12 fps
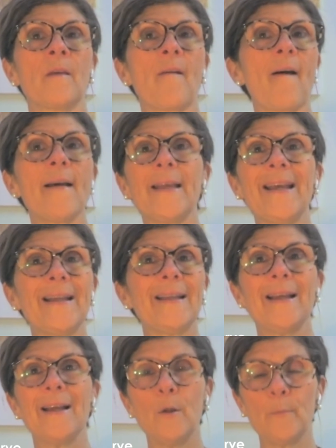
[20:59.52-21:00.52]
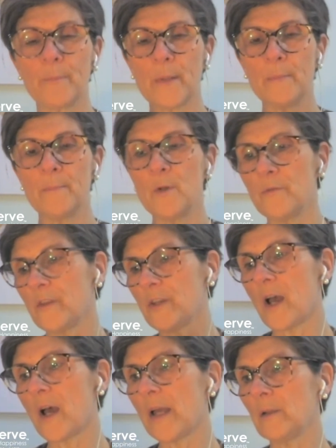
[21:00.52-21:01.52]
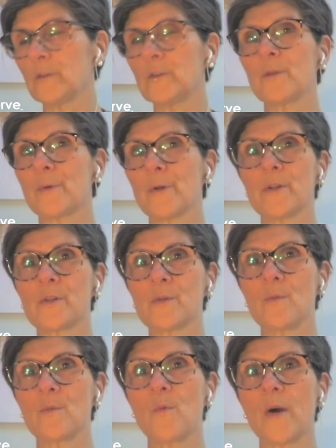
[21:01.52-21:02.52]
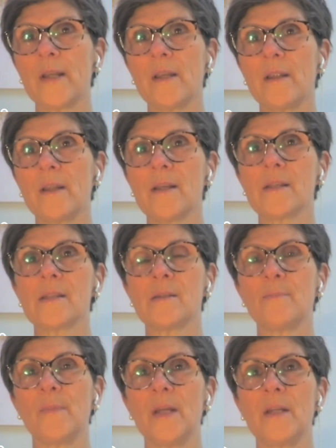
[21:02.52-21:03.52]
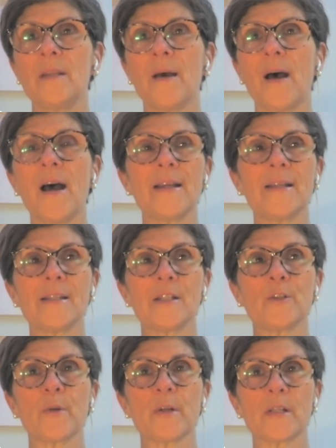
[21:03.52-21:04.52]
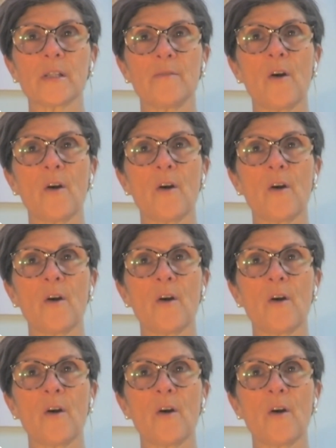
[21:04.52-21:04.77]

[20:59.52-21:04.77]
I can't help but move the dial towards what is in the highest interest of